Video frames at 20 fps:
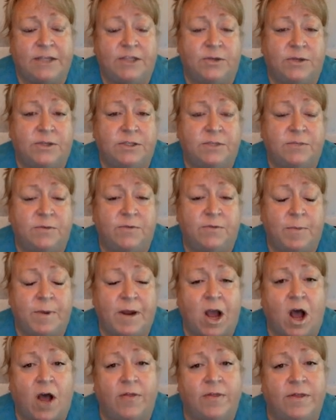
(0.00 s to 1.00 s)
So it's moved
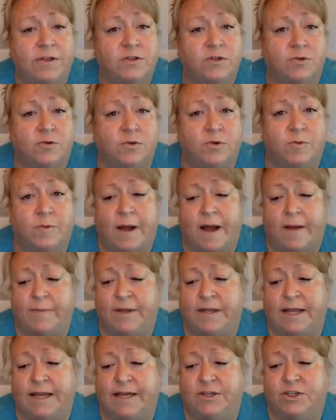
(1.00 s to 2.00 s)
beyond the school
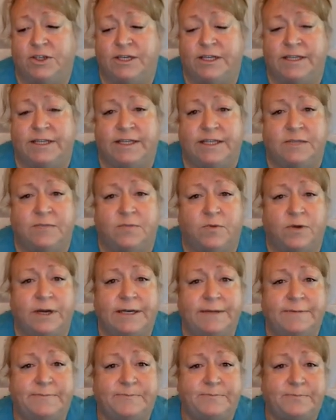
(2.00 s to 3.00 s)
population at this
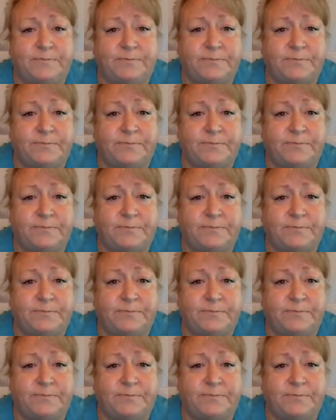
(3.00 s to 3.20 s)
point.